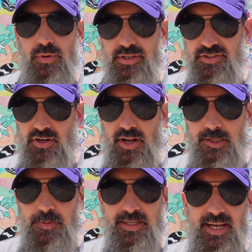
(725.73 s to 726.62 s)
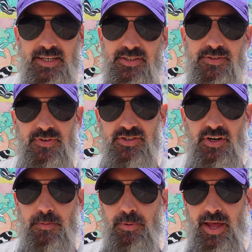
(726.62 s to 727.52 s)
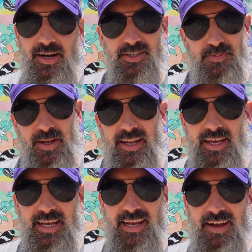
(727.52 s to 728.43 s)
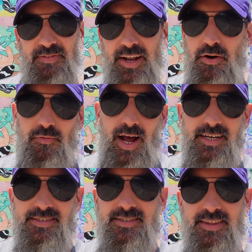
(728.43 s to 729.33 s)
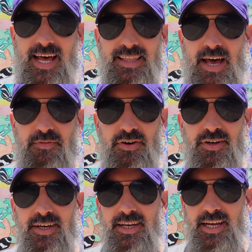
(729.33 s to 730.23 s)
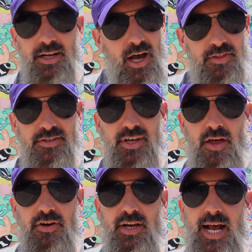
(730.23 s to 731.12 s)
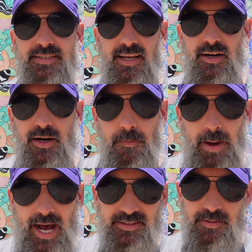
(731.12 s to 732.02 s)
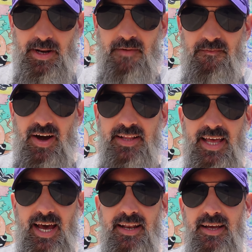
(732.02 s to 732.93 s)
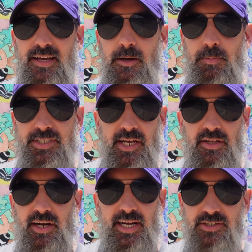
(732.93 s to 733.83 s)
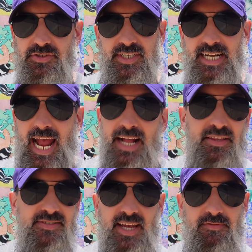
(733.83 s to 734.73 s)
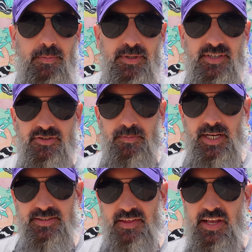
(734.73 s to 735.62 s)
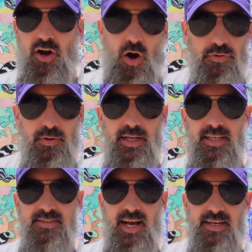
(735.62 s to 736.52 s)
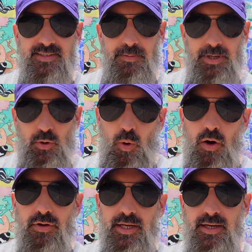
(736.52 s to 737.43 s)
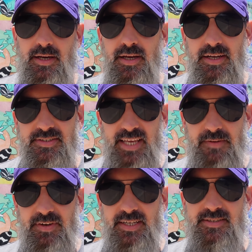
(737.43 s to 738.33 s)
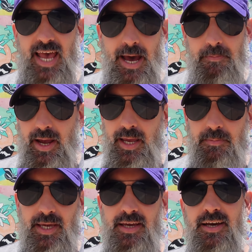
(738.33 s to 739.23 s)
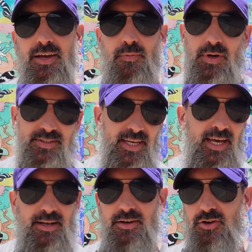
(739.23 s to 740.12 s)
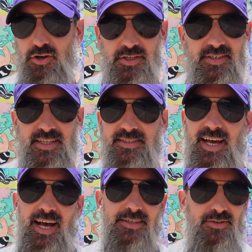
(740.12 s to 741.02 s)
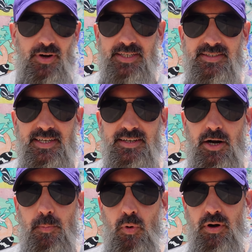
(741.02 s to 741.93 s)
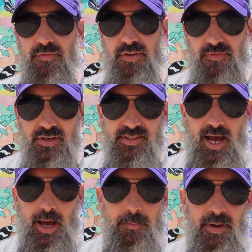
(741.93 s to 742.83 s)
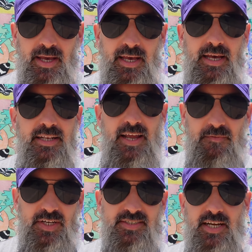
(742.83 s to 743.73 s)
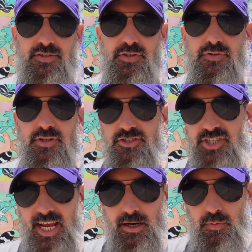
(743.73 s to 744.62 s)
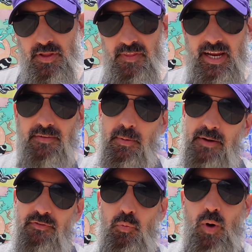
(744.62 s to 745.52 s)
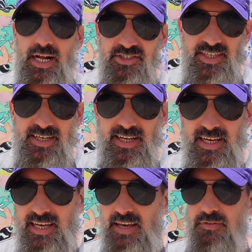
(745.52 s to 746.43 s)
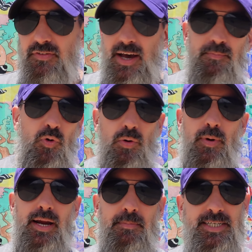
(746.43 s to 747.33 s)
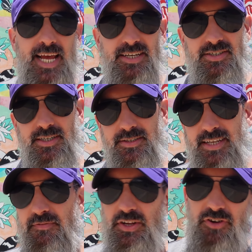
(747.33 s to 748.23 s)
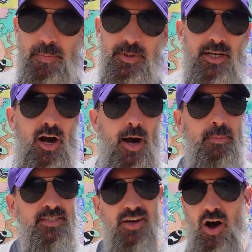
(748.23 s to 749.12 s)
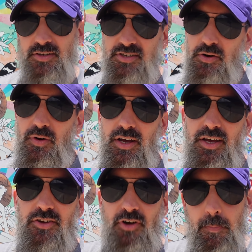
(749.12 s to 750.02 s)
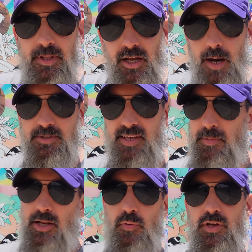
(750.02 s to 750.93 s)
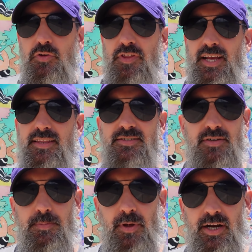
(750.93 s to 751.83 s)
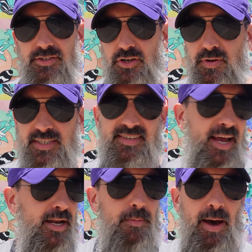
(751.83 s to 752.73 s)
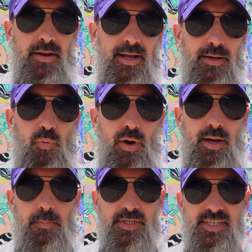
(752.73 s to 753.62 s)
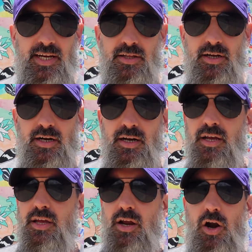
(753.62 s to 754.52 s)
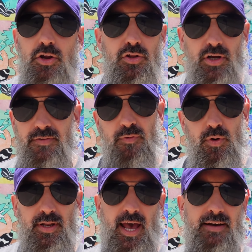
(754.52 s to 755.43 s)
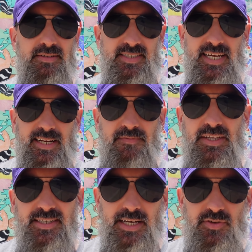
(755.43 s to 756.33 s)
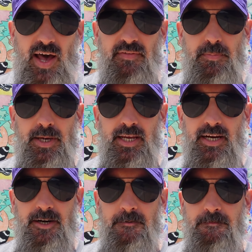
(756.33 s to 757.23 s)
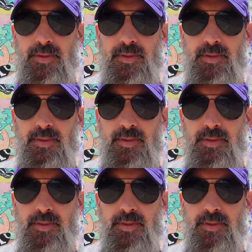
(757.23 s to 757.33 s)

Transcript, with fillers: with a certain expectations for certain players, but if they don't rise to that level, you know, there's other guys that are going to pass them, and I find that particularly interesting at the safety position because I think all three of these guys can be quality safeties at Miami. Once again, good to see these guys. Great seeing Daryl Porter for the first time. Definitely stay tuned to the channel. I want to thank everybody for watching. If you got more recommendations, definitely drop in the comments. Also, drop in the comments. Let me know what you think of these three players. Are you excited about any one in particular? Are you looking forward to seeing if these guys will have a big year?